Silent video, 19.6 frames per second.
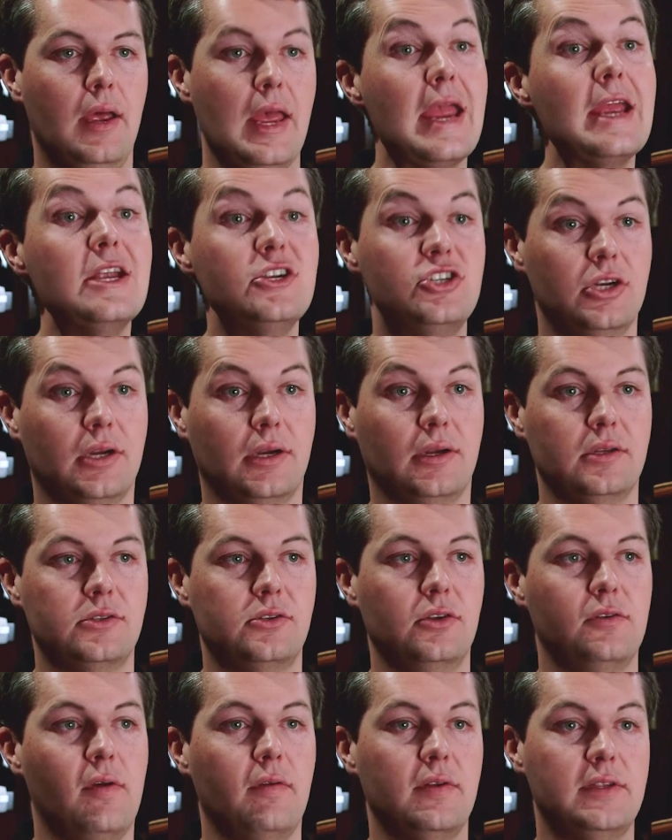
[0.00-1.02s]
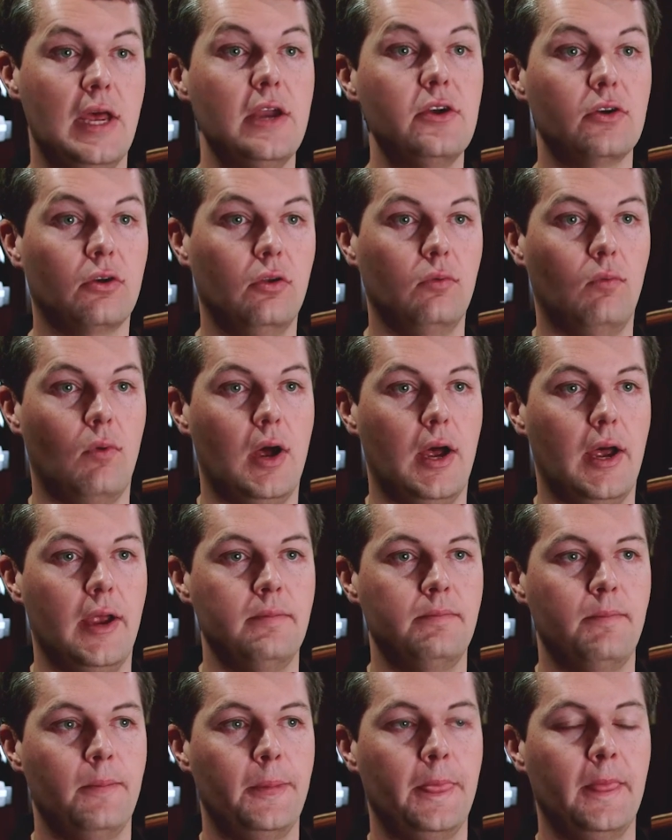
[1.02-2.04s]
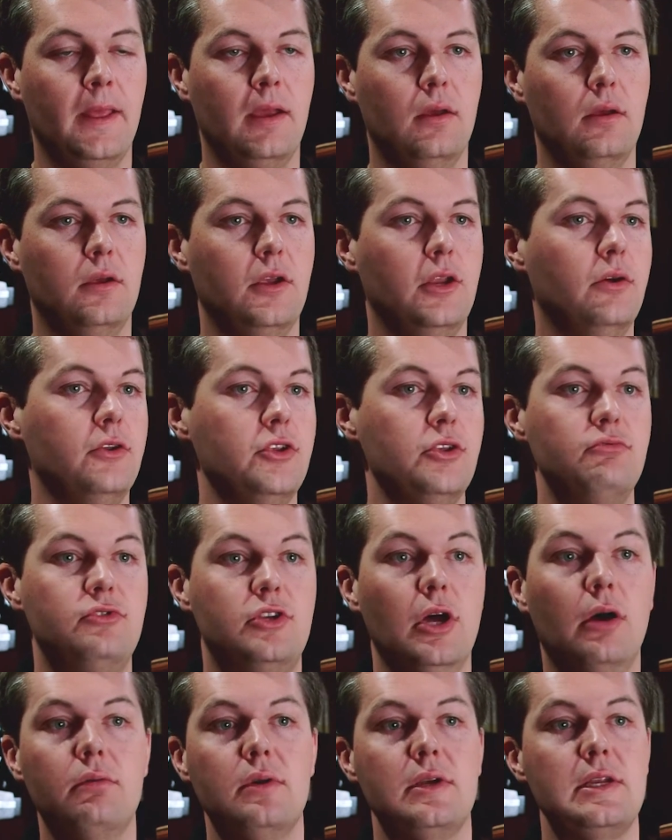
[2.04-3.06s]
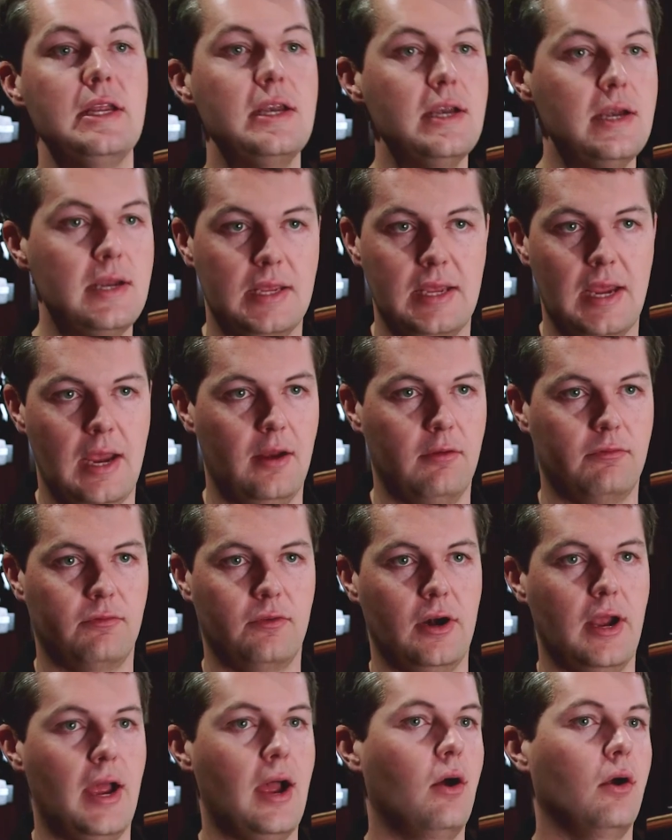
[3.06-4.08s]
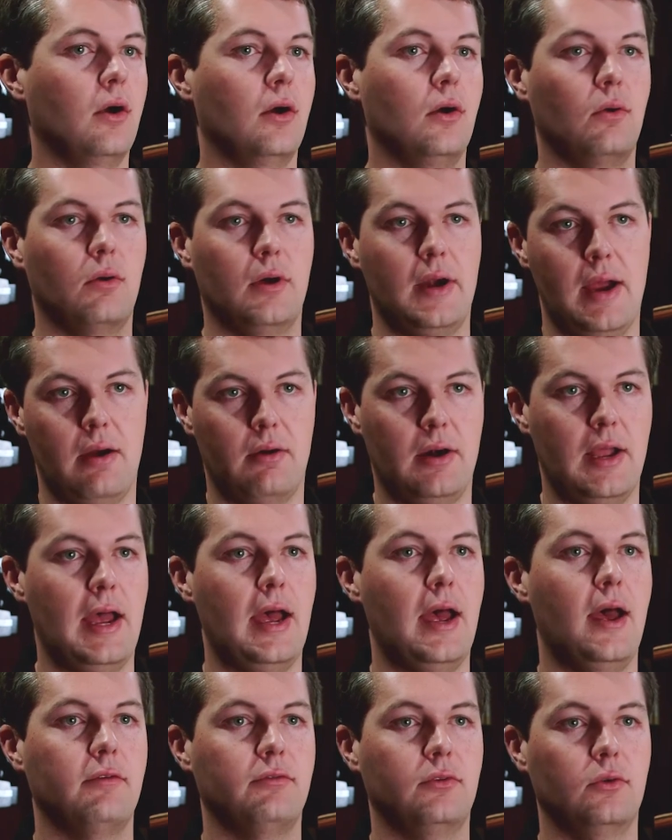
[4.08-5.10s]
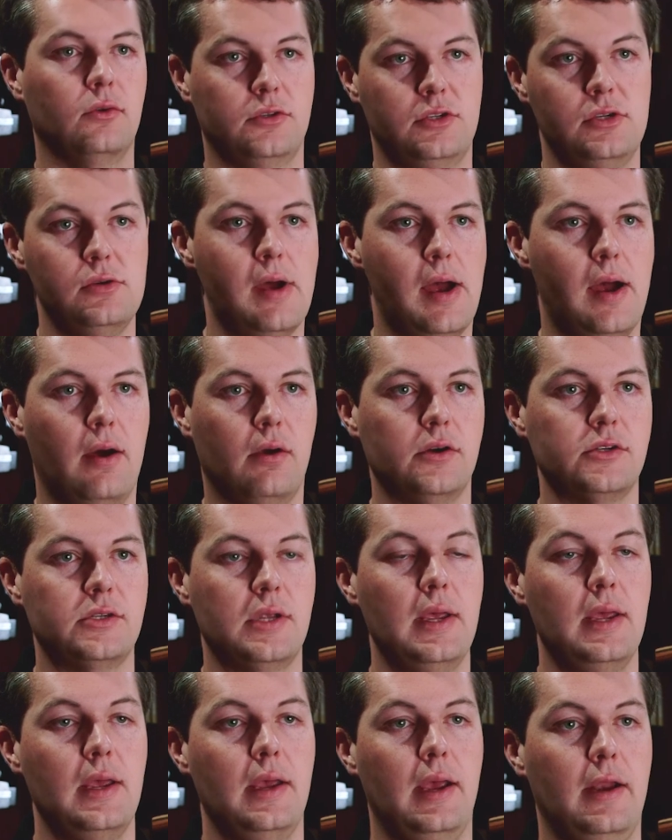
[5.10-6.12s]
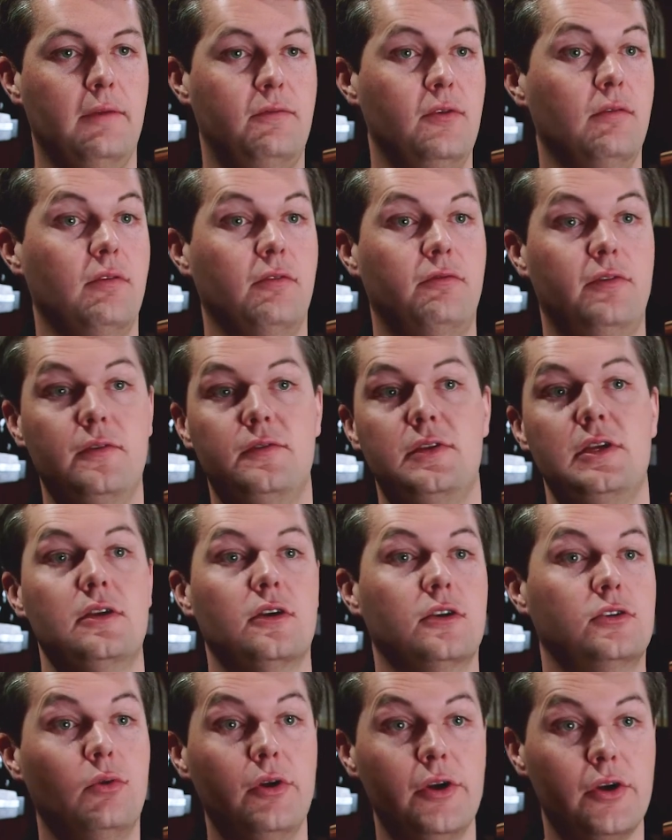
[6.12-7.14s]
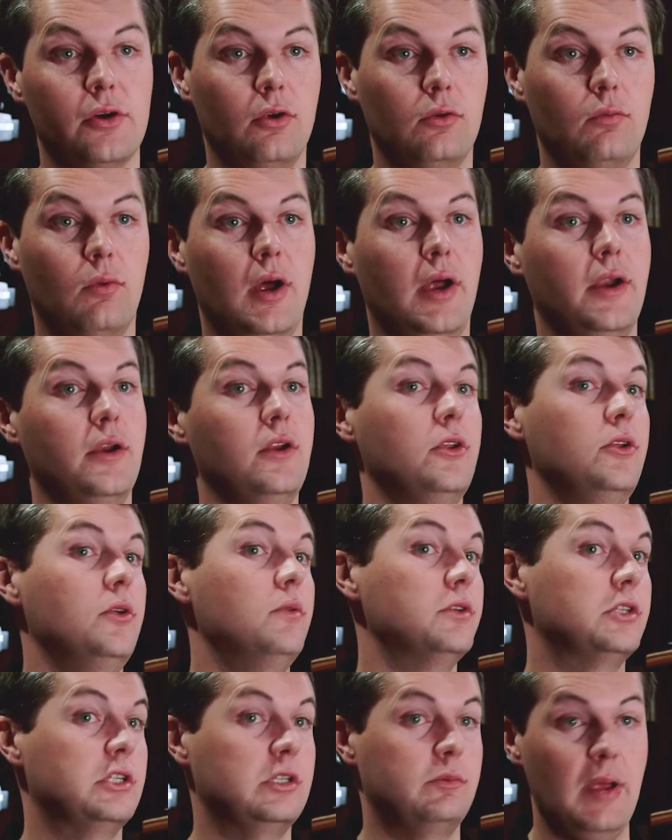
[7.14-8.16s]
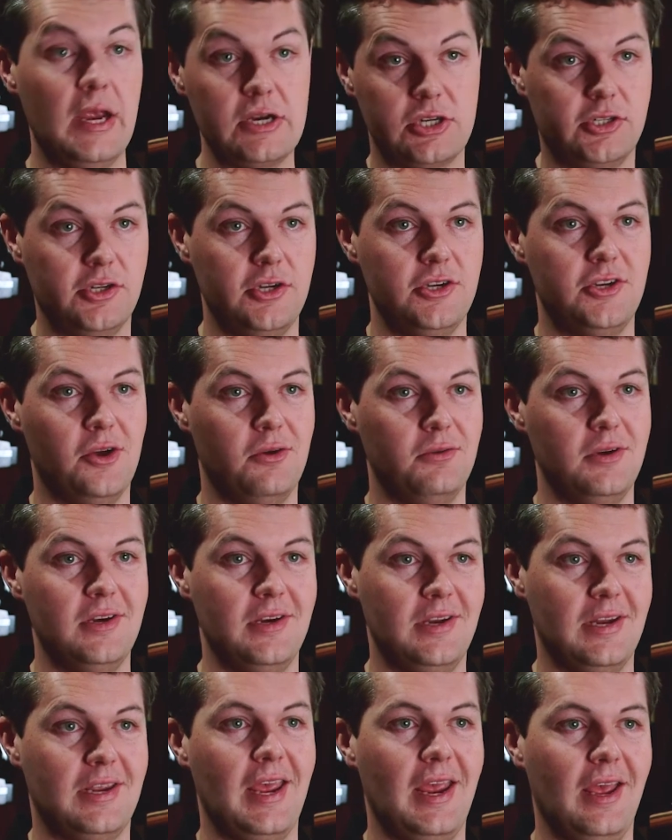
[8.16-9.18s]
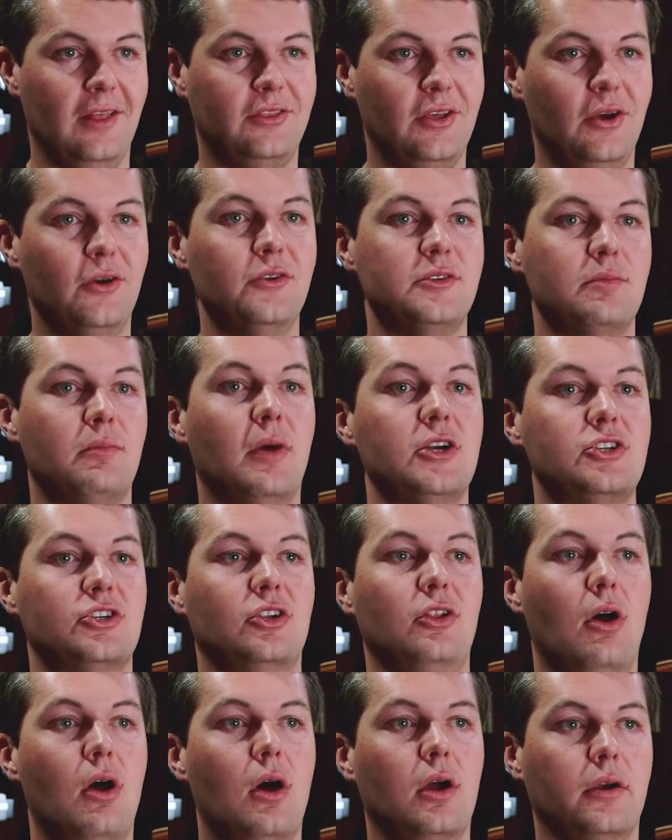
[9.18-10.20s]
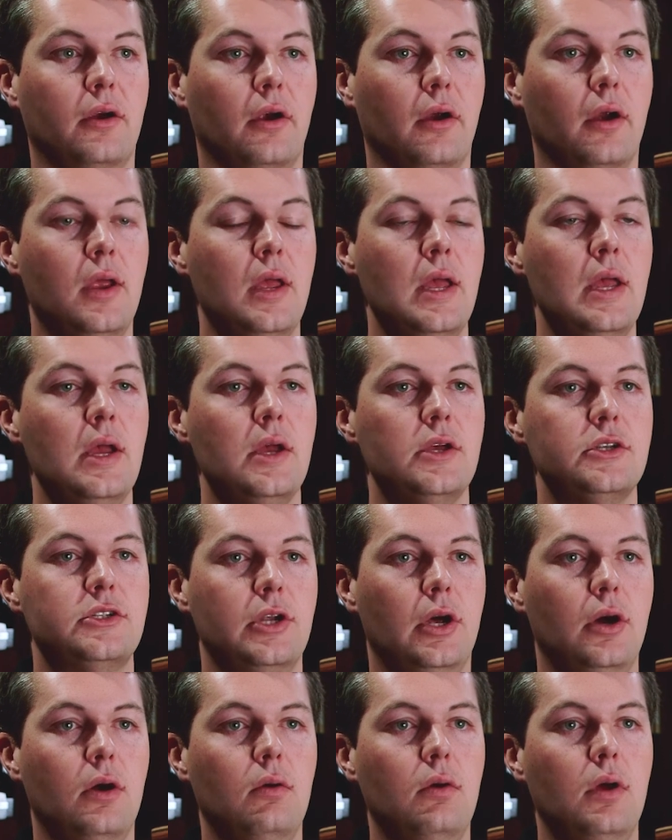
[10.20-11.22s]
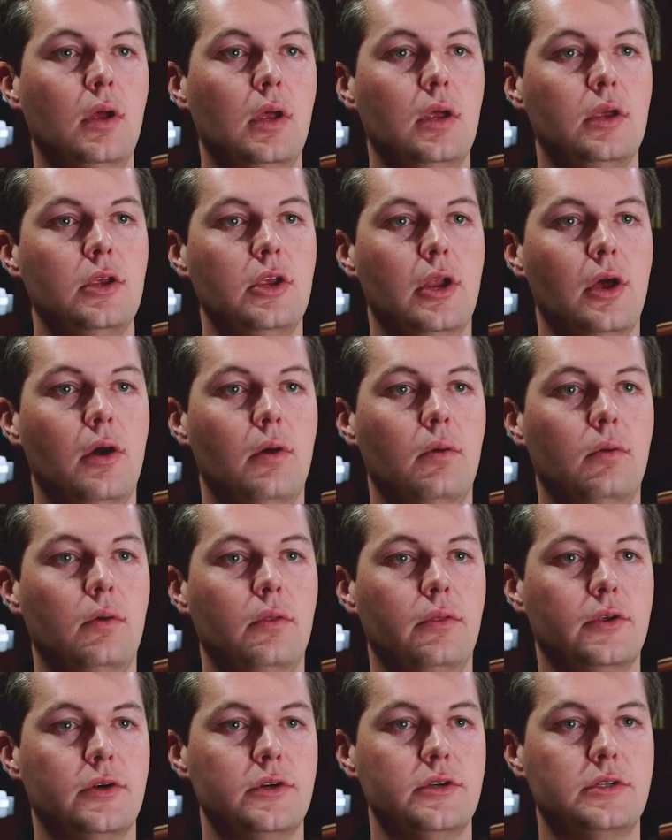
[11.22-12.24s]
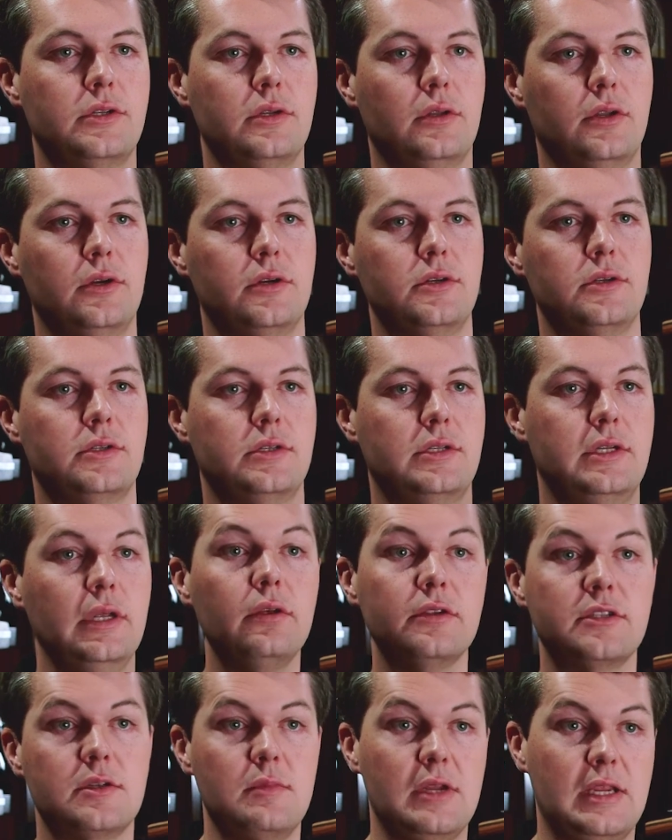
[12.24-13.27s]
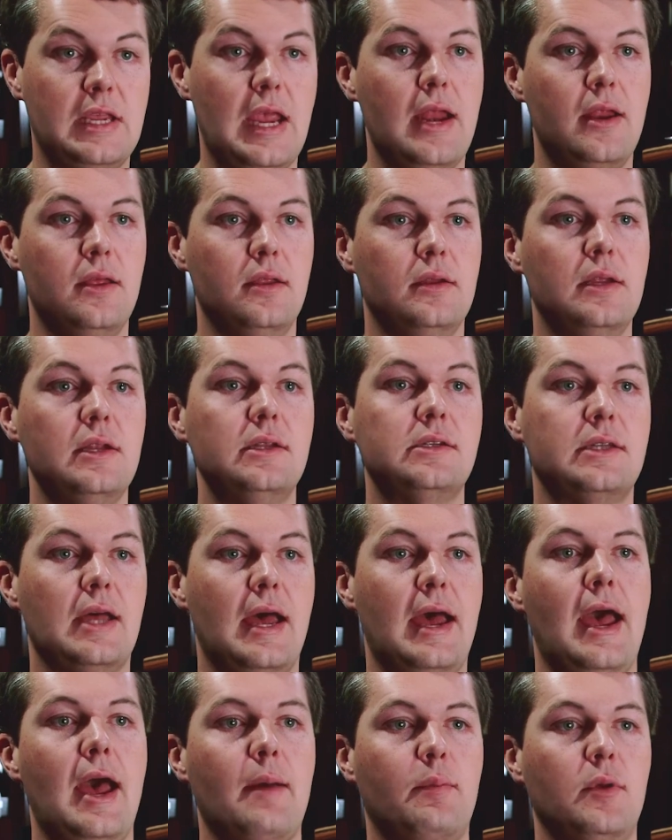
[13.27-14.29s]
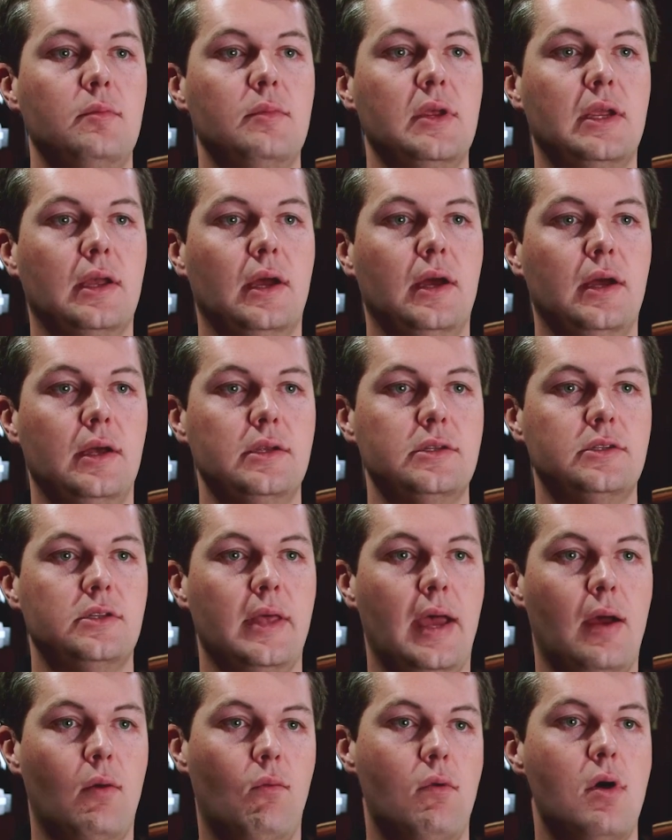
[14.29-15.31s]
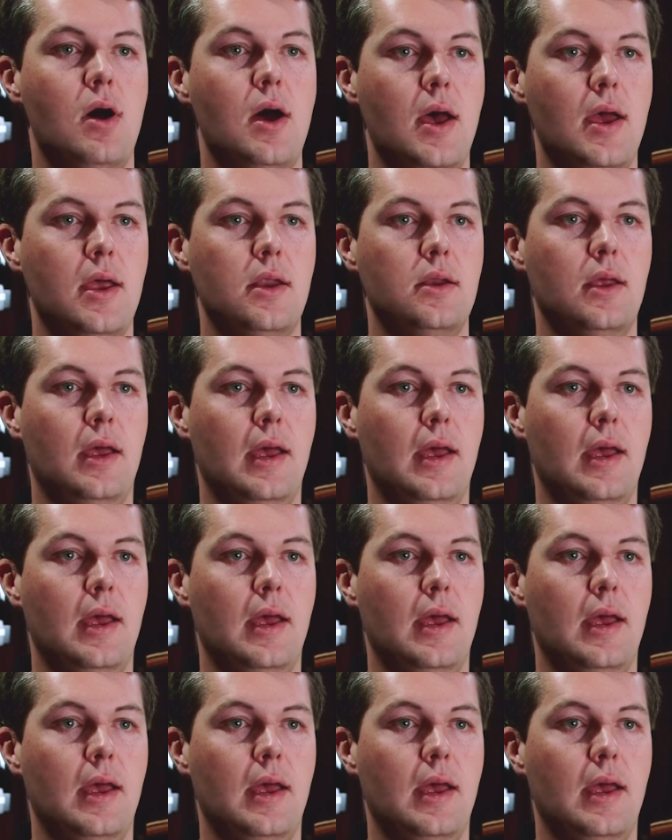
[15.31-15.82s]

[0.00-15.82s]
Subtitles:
aging. So if you have a 10-year-old wine, you don't need to decant it for an hour or an hour and a half or 2 hours. And if you have a 15 or 20-year-old wine, you especially don't need to decant those much longer. So, there's still some decanting that needs to happen because that wine